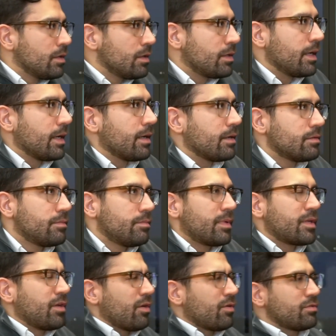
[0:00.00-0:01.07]
Yeah.
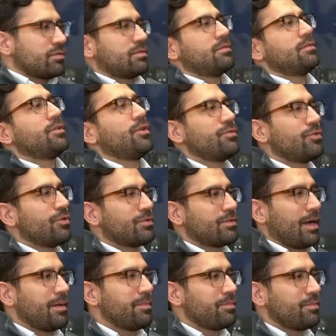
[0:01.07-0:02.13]
McDonald's, good
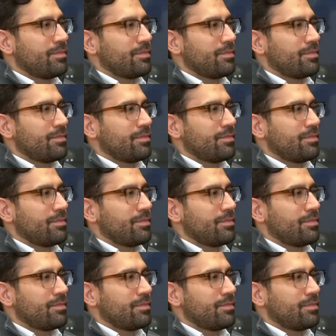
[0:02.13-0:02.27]
time.